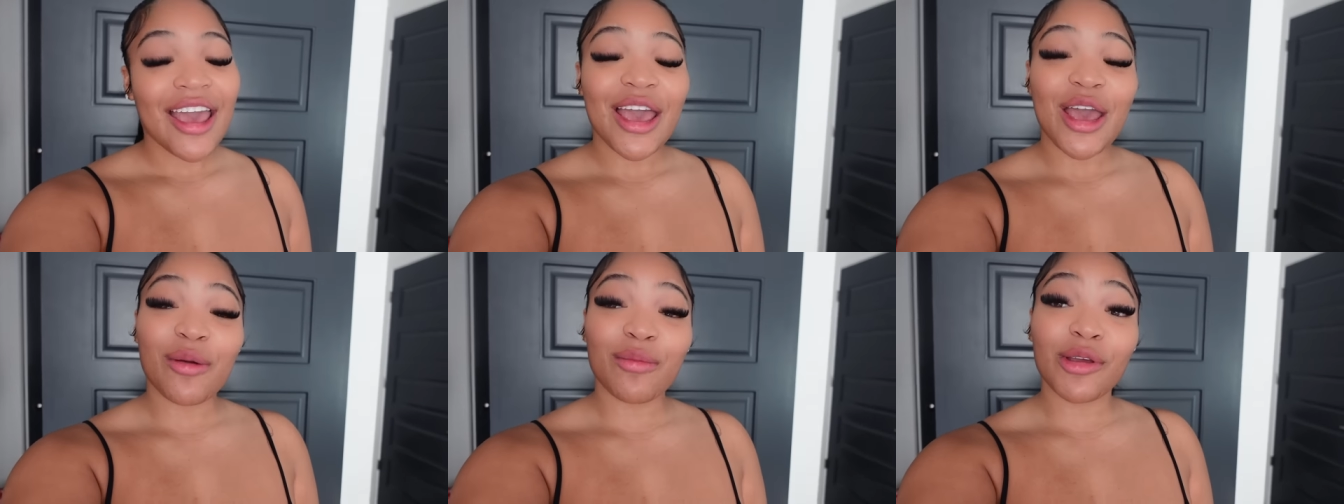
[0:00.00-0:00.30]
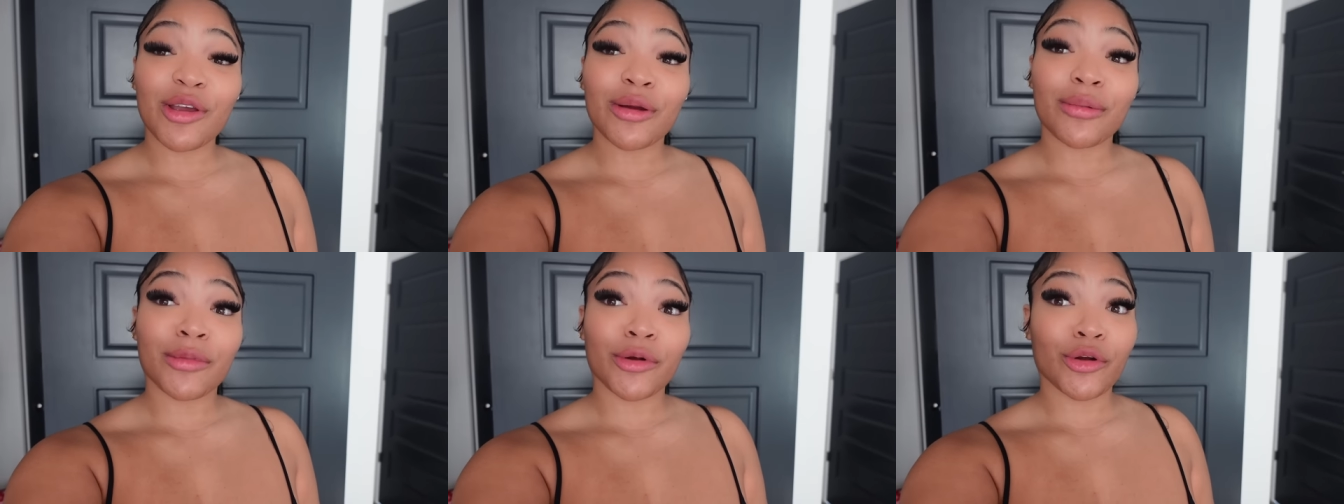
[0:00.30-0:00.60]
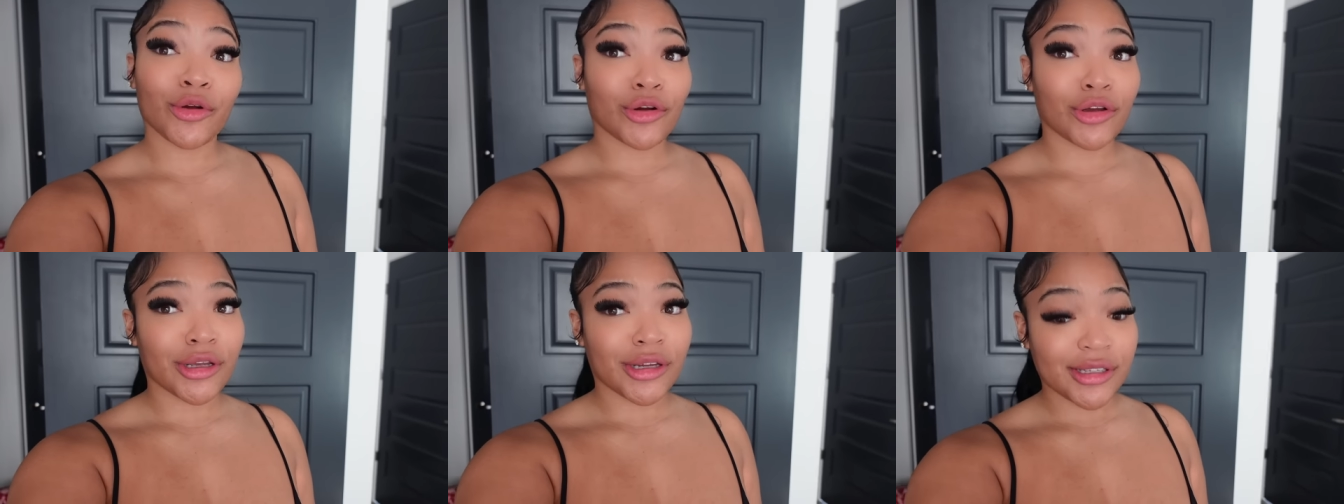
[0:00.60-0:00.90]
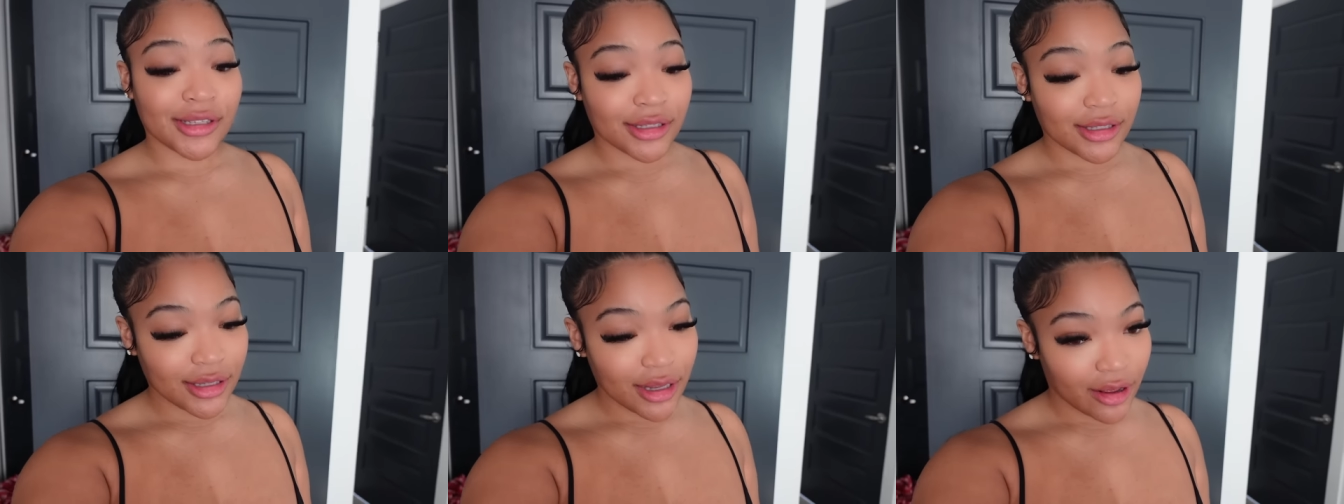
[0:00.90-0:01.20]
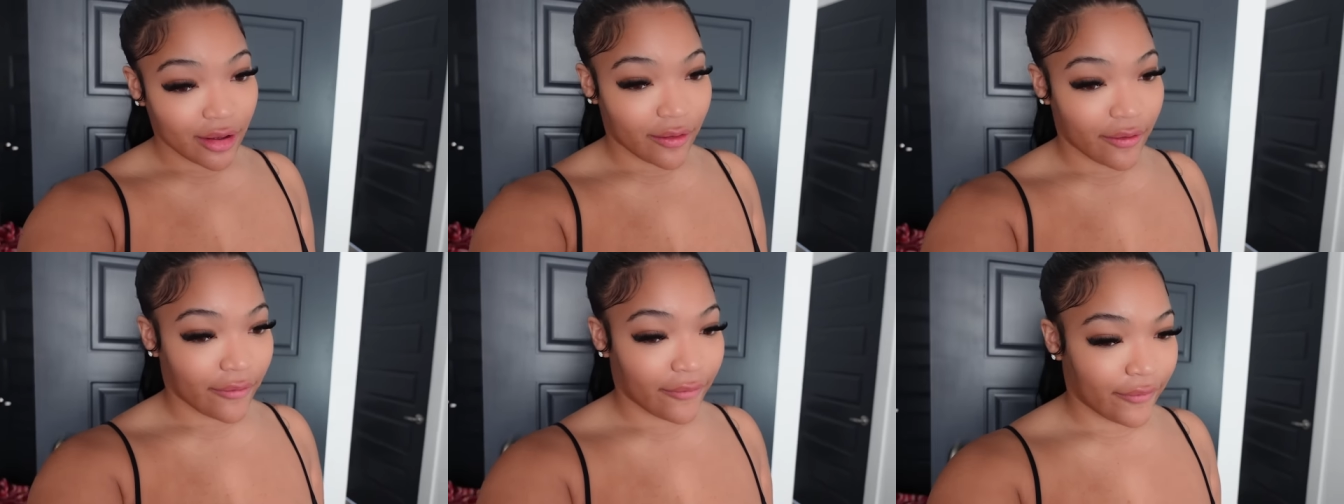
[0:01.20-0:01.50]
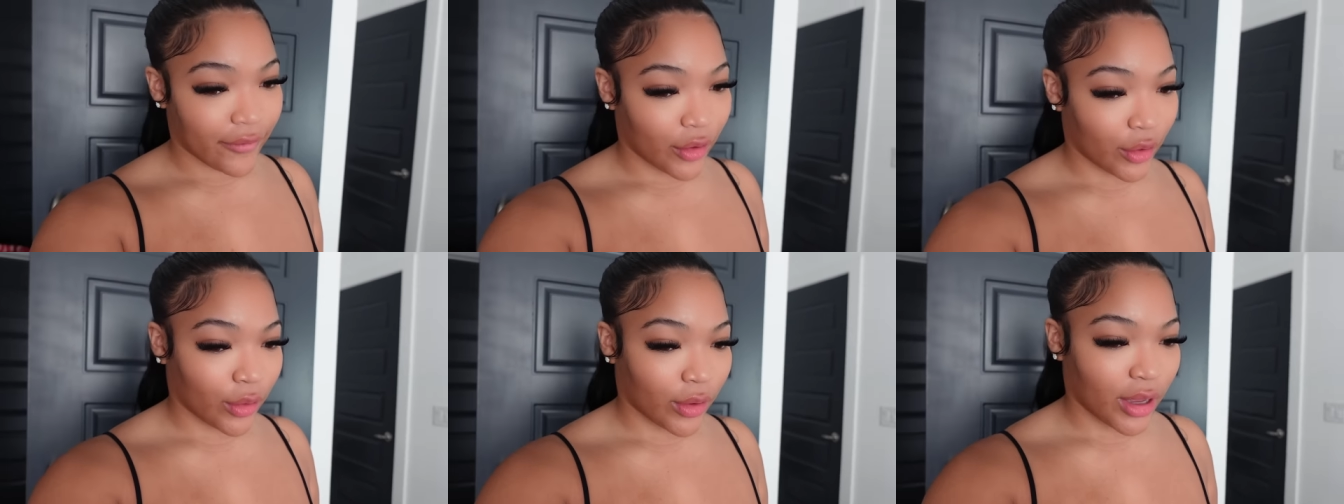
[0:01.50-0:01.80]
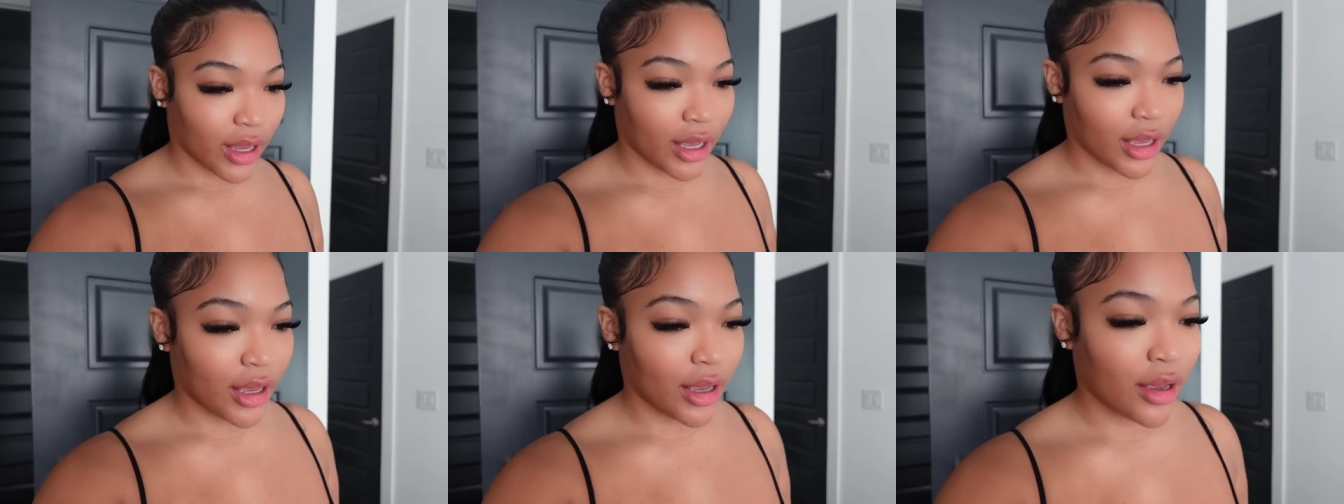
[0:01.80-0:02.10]
and become a girl yourself
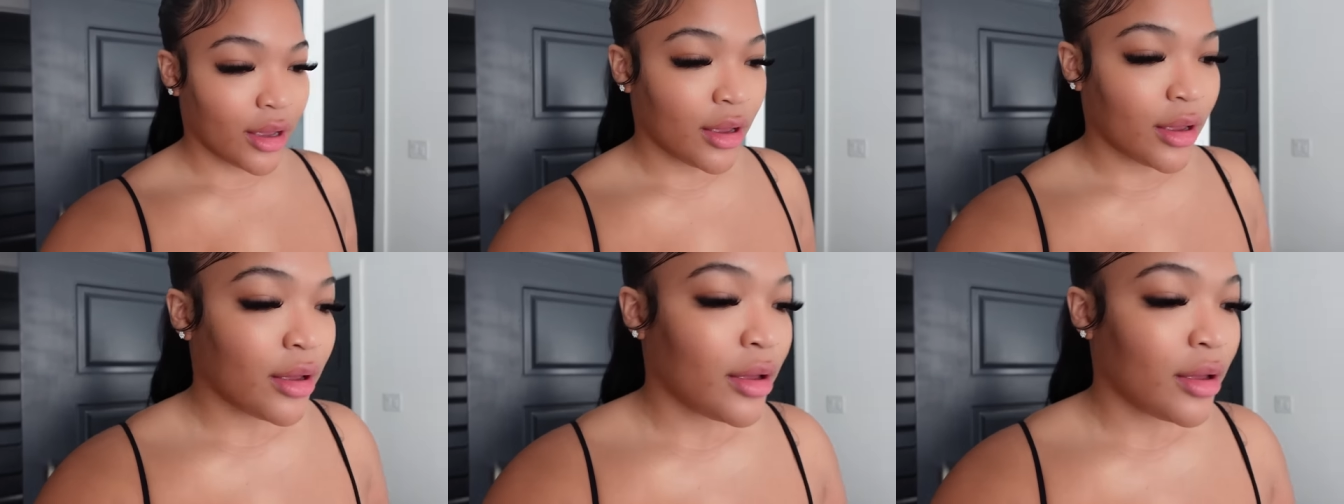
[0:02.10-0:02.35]
okay